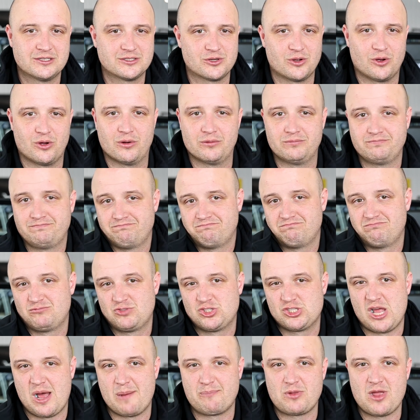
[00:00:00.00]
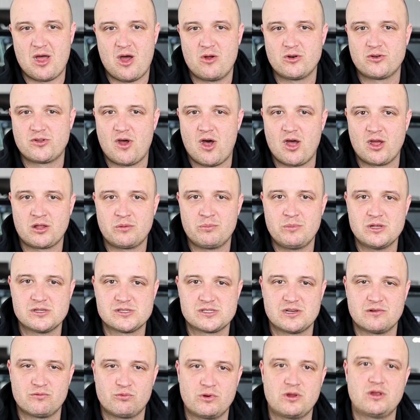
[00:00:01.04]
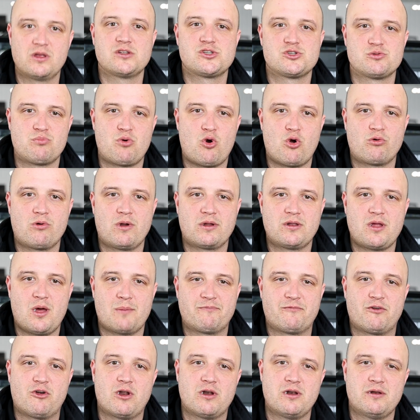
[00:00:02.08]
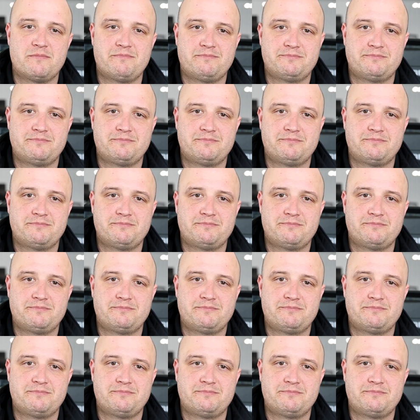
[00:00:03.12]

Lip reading: So stop down, talk to me, and see if we can get your boat rigged up for it.